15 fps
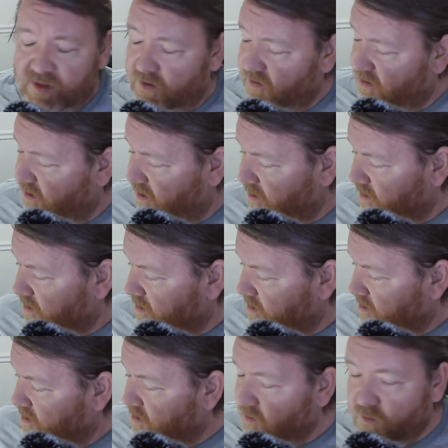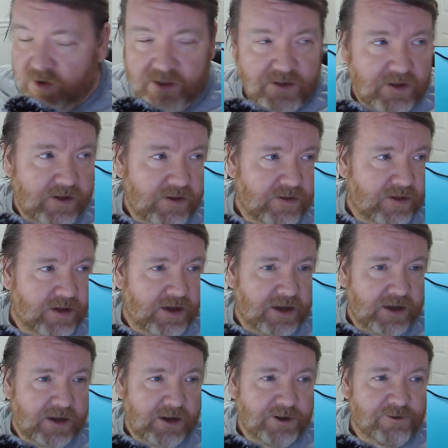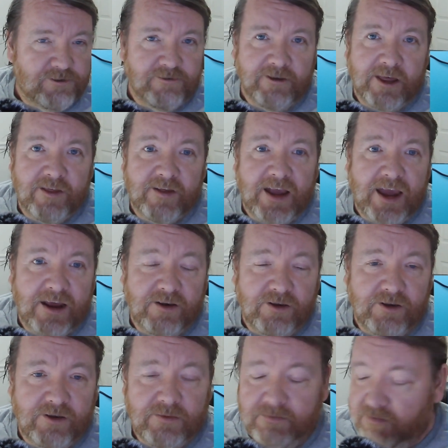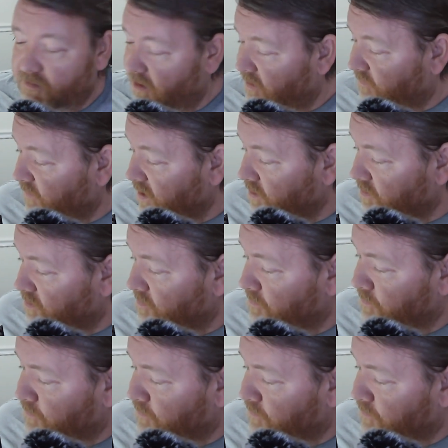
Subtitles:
okay, which is a industry standard interface.